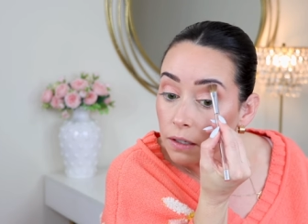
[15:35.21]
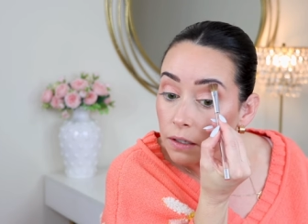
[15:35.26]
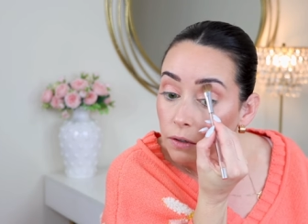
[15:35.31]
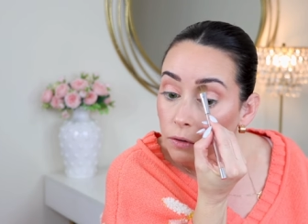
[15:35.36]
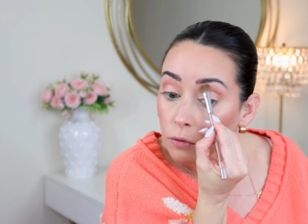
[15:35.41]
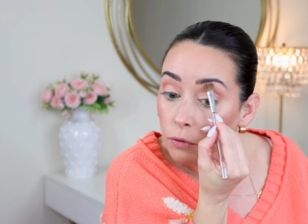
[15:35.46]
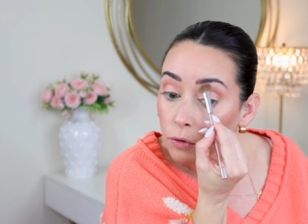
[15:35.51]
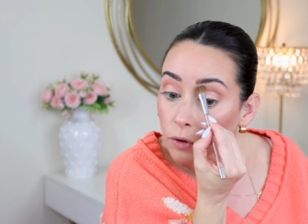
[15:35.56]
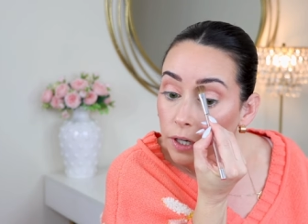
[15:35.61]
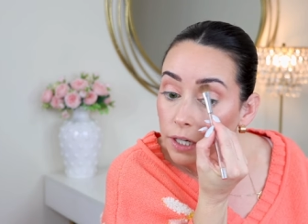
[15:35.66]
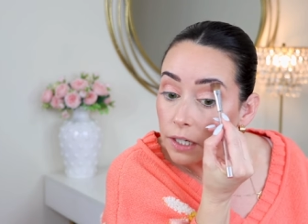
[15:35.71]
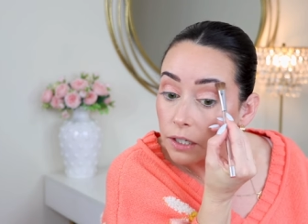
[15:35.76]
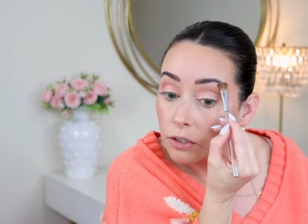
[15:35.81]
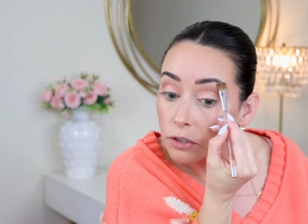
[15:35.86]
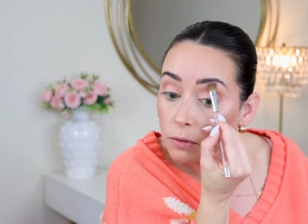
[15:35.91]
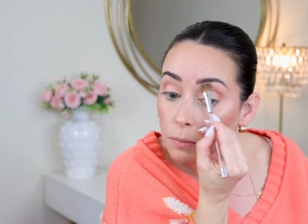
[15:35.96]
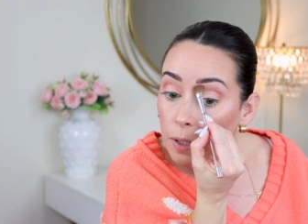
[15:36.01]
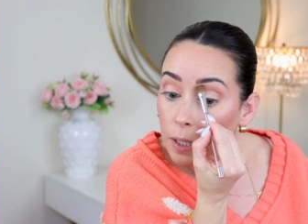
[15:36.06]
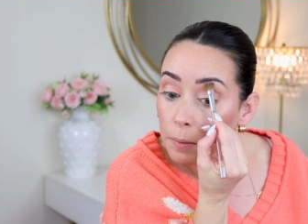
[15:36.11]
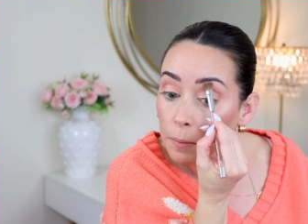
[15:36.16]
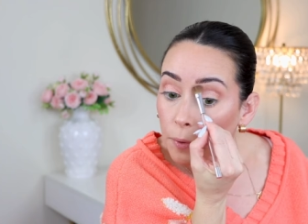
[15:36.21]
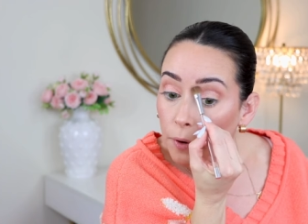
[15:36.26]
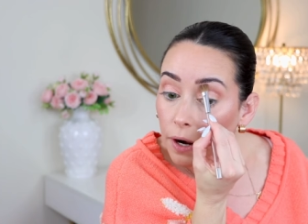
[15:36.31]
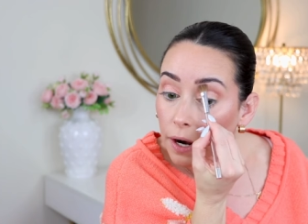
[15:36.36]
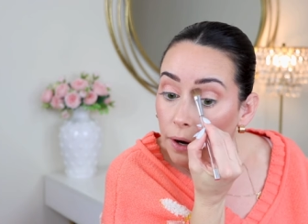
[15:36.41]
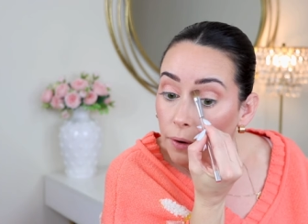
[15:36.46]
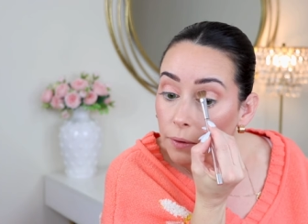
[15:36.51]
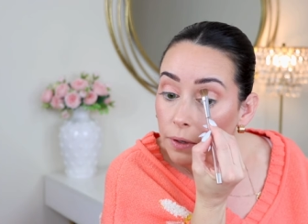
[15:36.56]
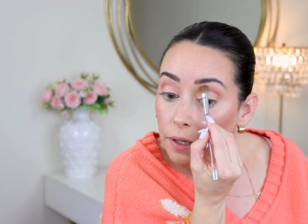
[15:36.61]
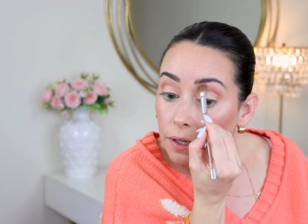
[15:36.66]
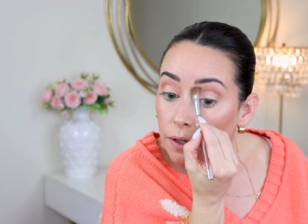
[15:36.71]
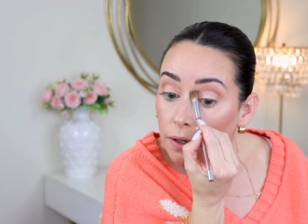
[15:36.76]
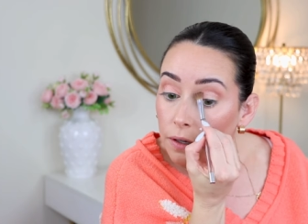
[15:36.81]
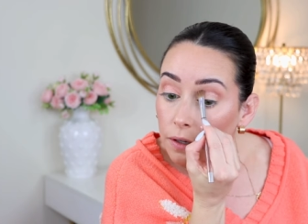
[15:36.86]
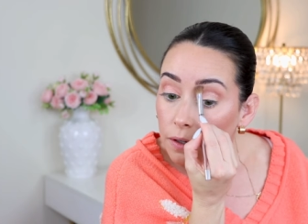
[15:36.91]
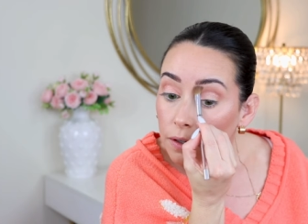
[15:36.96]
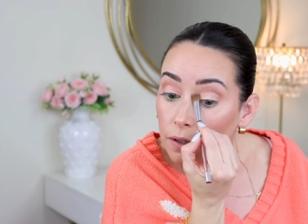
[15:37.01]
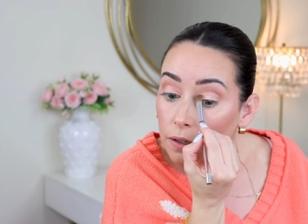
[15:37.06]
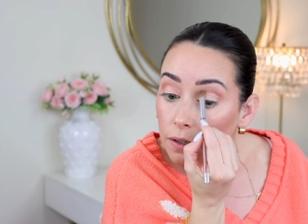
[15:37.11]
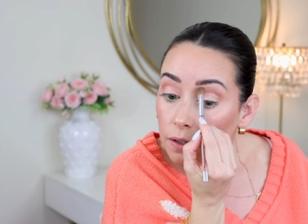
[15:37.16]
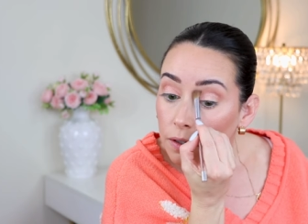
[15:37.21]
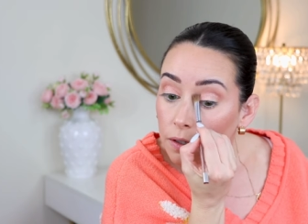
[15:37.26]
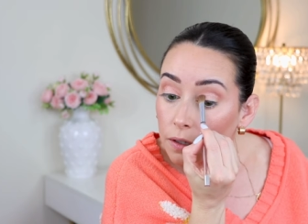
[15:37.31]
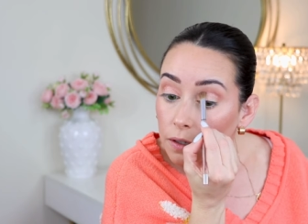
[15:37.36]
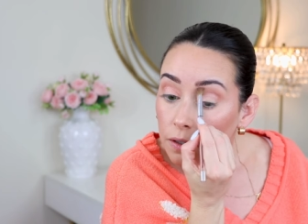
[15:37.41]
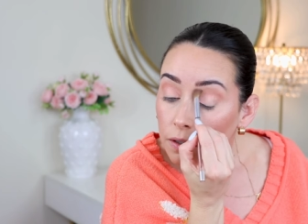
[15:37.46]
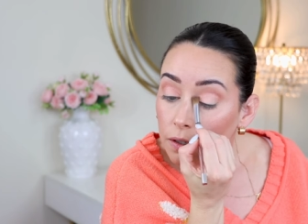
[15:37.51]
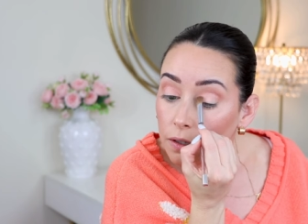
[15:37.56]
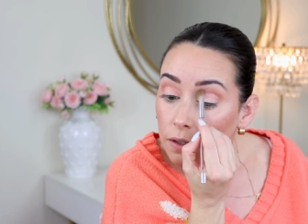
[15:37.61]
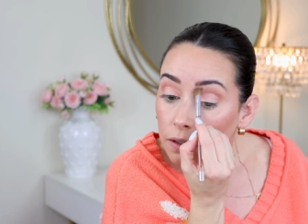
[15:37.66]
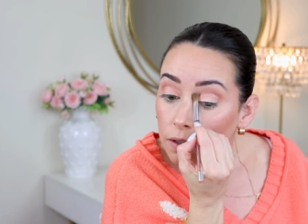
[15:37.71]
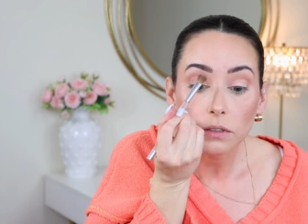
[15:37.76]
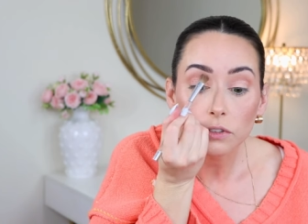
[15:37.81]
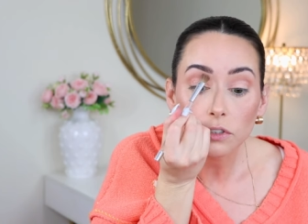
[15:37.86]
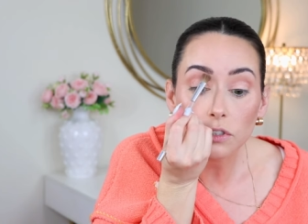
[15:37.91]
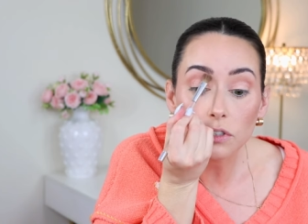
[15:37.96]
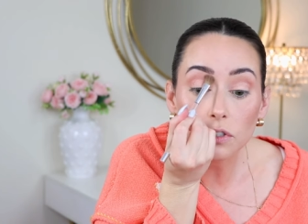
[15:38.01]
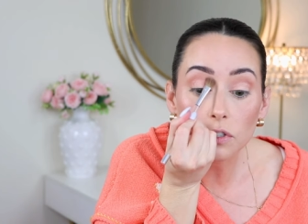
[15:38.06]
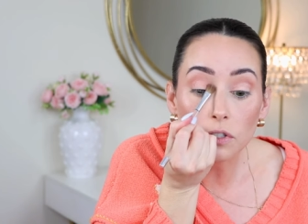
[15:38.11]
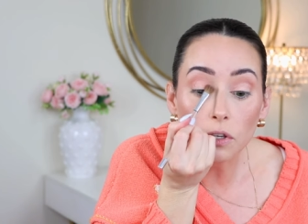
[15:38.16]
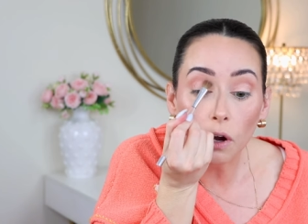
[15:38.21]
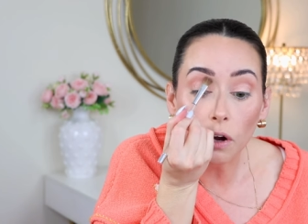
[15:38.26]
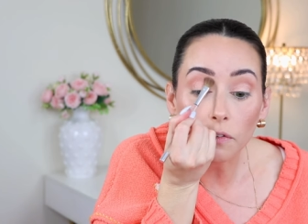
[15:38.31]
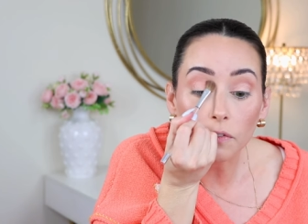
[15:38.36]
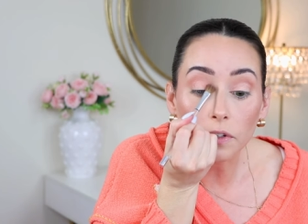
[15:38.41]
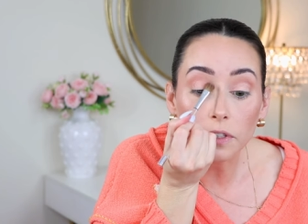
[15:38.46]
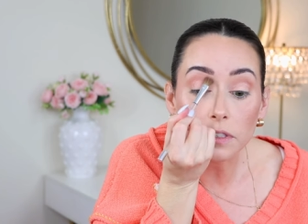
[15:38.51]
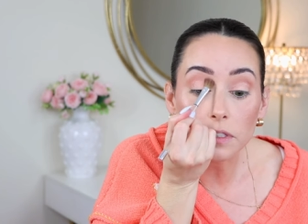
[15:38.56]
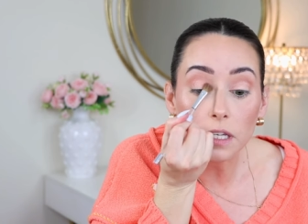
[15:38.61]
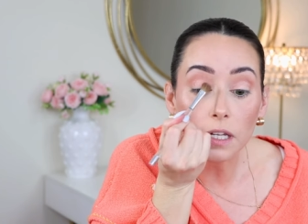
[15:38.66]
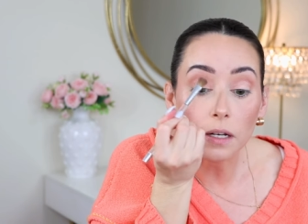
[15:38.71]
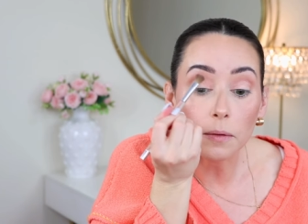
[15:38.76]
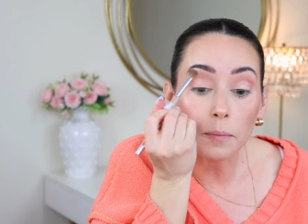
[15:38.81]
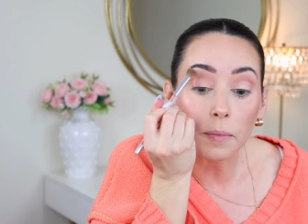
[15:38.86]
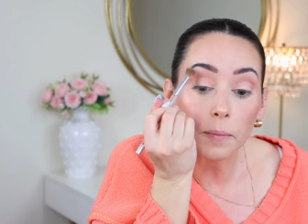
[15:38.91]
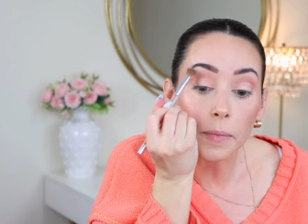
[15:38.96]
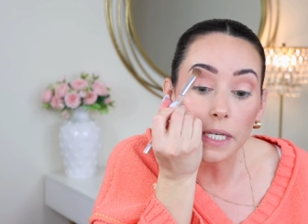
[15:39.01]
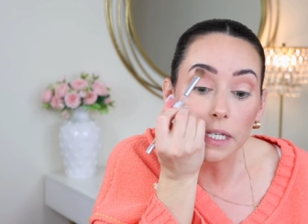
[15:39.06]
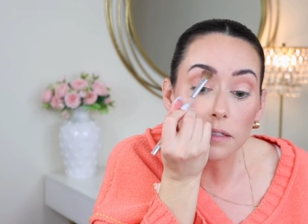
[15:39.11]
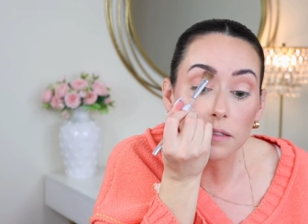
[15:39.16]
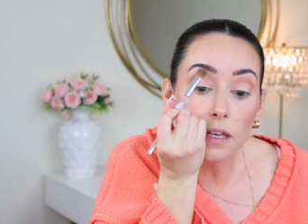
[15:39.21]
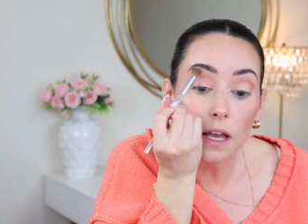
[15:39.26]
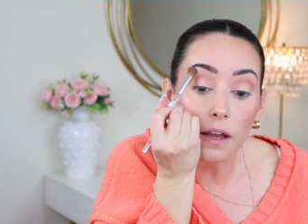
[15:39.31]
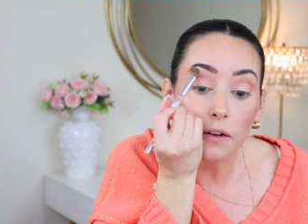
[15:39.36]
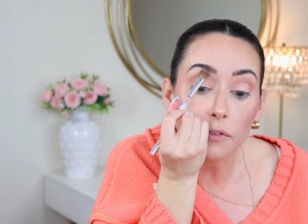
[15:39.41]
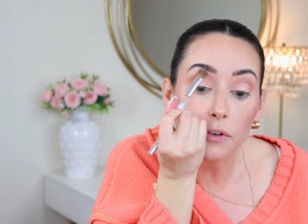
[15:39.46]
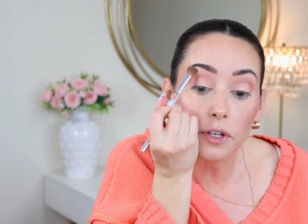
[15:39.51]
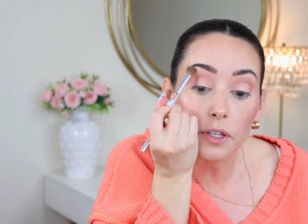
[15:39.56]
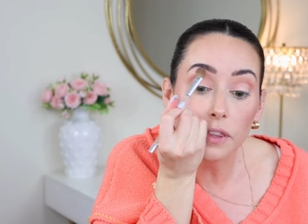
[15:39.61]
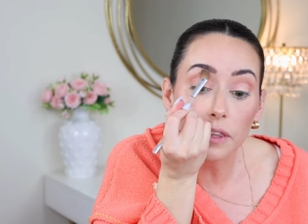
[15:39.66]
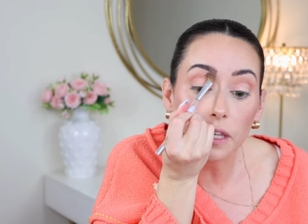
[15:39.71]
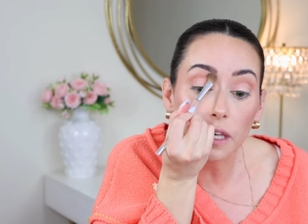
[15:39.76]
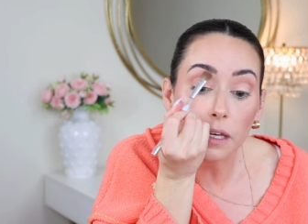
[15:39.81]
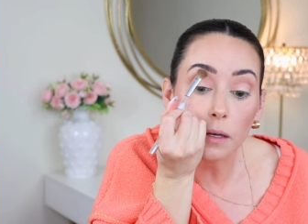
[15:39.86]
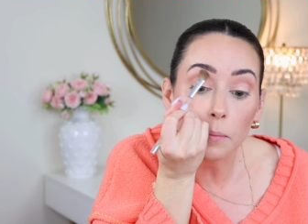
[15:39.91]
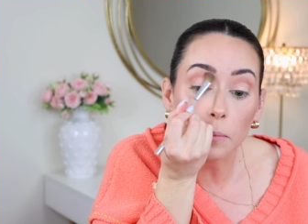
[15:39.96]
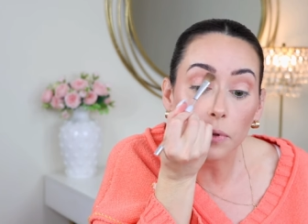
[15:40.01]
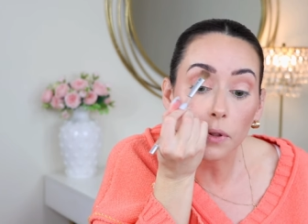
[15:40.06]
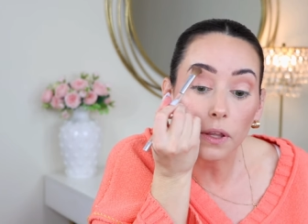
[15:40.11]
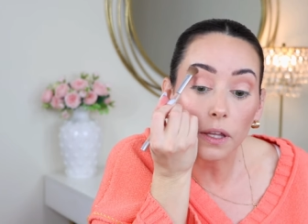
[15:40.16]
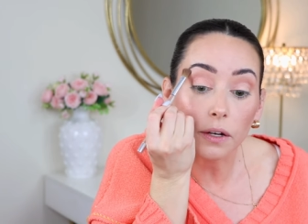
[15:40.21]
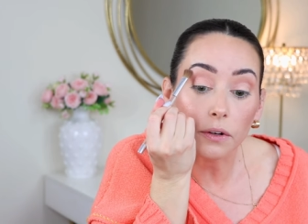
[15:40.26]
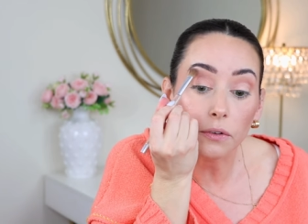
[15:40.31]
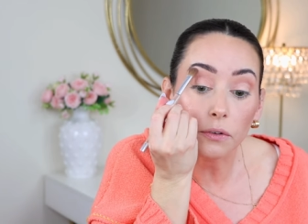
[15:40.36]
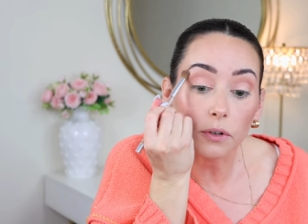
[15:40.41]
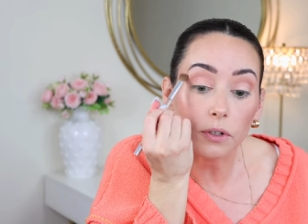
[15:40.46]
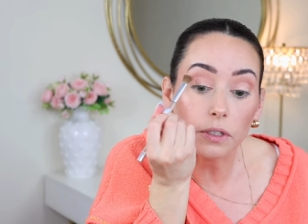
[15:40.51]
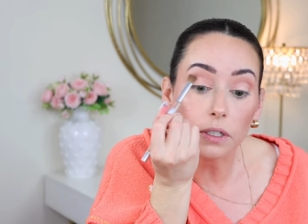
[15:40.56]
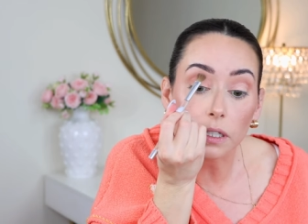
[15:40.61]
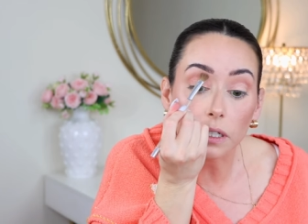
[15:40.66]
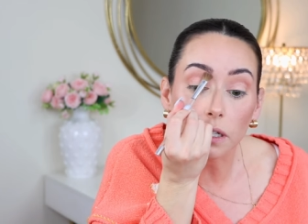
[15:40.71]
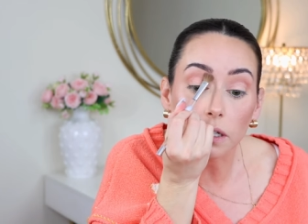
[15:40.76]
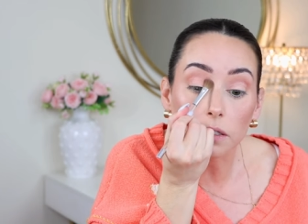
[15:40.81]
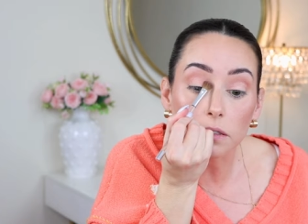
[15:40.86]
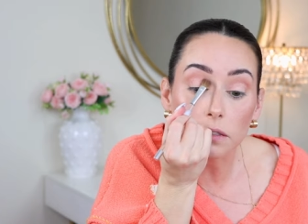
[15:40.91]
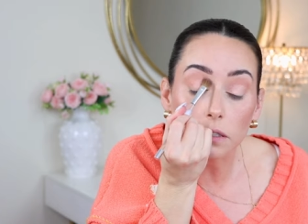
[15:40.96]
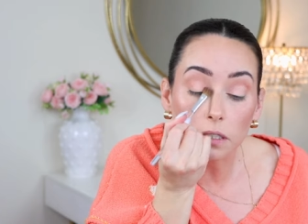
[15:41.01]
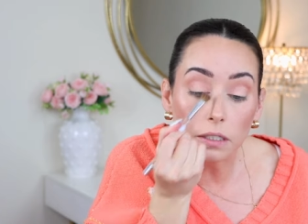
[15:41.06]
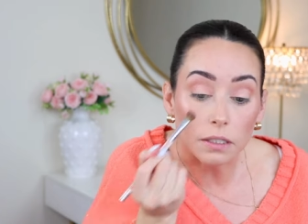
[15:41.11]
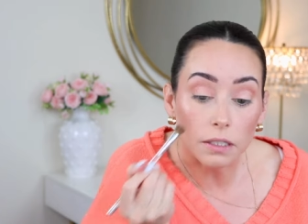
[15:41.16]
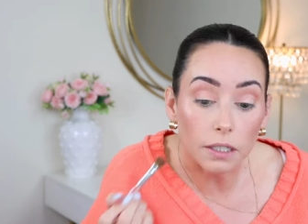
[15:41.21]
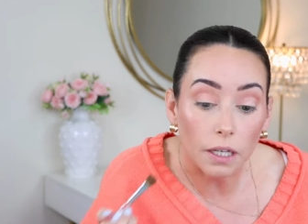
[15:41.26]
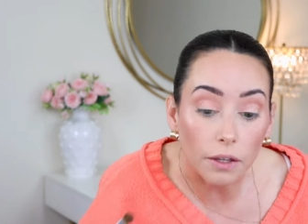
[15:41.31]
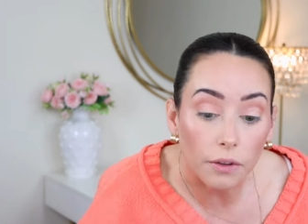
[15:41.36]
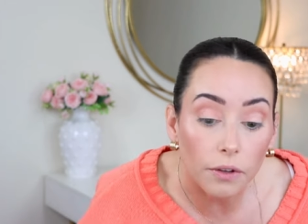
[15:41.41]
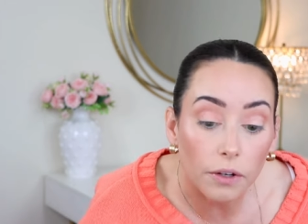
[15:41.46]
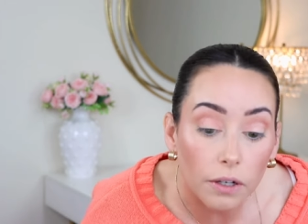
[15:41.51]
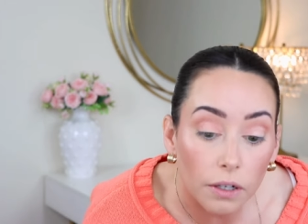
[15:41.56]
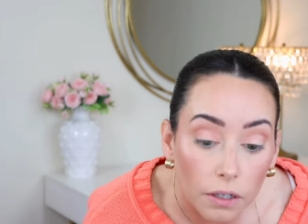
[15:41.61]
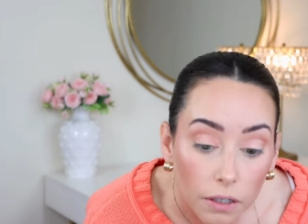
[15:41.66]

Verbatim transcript: right under my brow here just softens it and makes everything blend really nicely together.